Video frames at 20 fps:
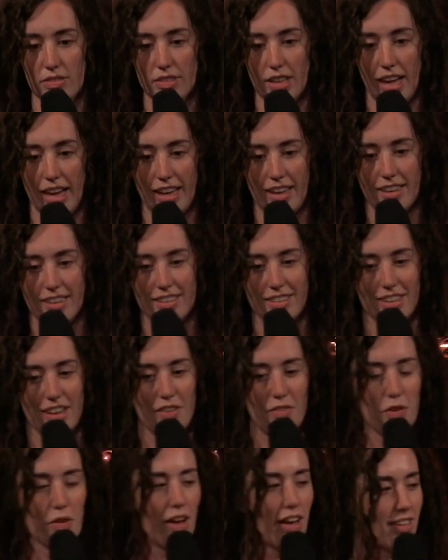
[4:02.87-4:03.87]
Like, if
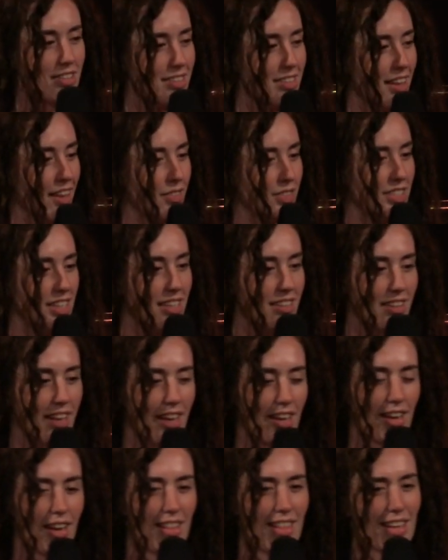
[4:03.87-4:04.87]
you guys have seen,
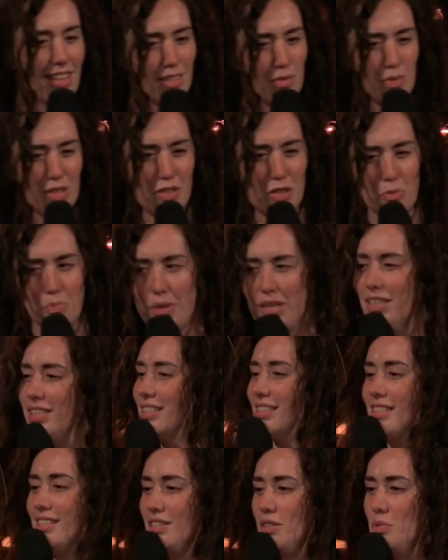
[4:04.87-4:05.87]
like, I think it's Mr.
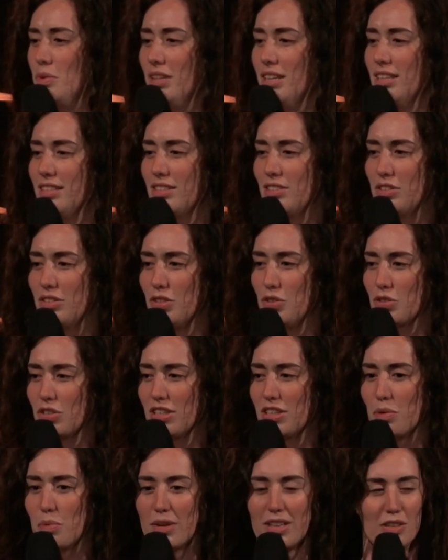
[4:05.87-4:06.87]
Beast is the one that's usually
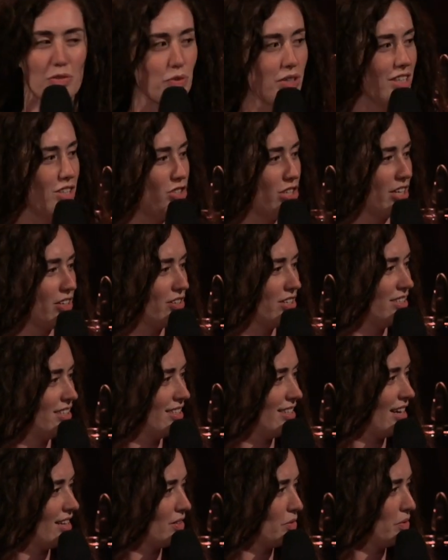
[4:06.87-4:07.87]
the one that's really generous. Is
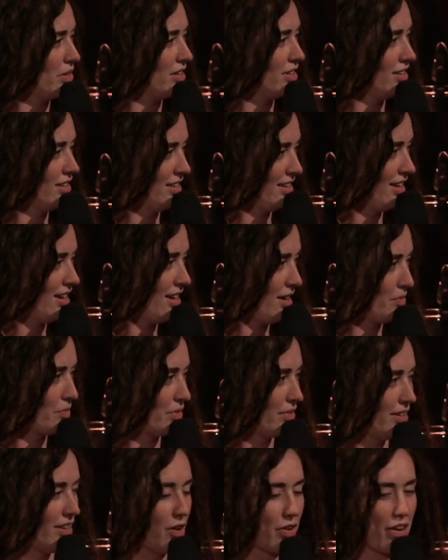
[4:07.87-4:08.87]
that the one? I'm um,
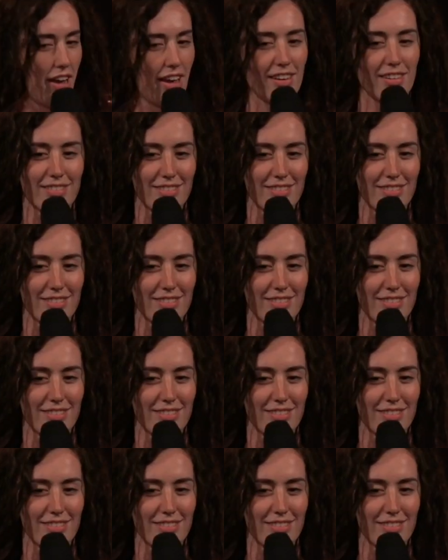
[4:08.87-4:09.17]
okay.